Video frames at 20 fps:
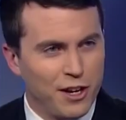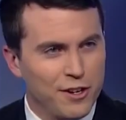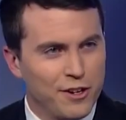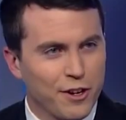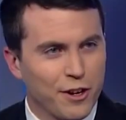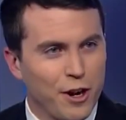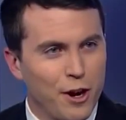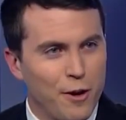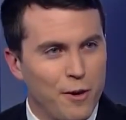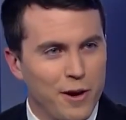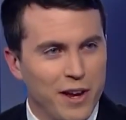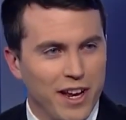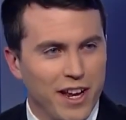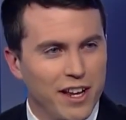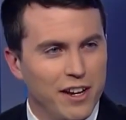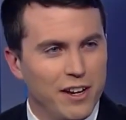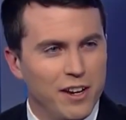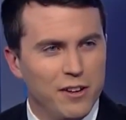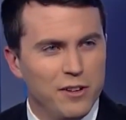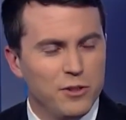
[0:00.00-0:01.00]
undergoing.
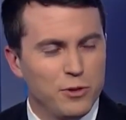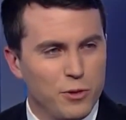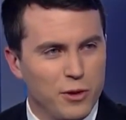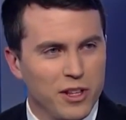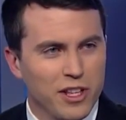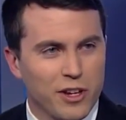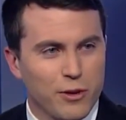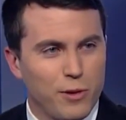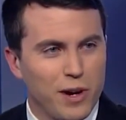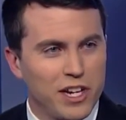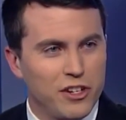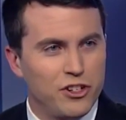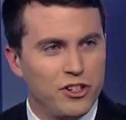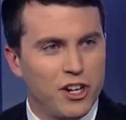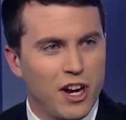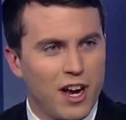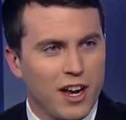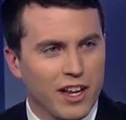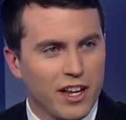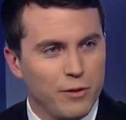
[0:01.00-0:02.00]
And it was really quite
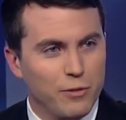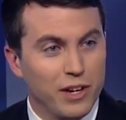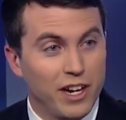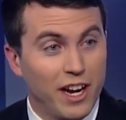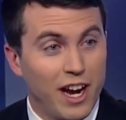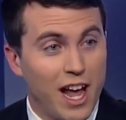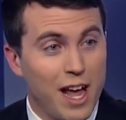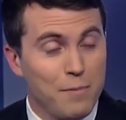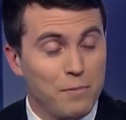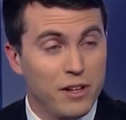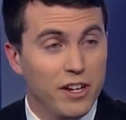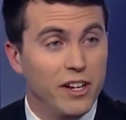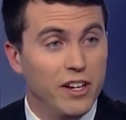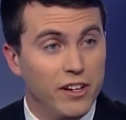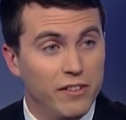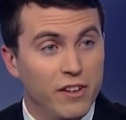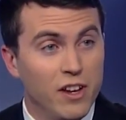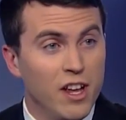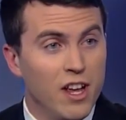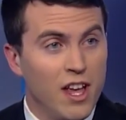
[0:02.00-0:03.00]
shocking when it
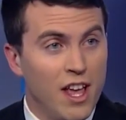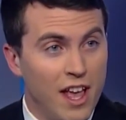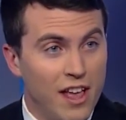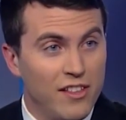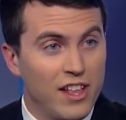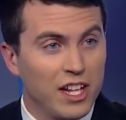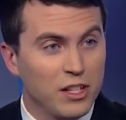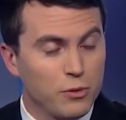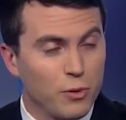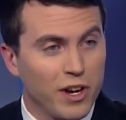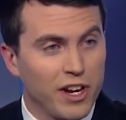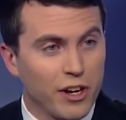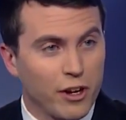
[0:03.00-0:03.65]
happened. And that's why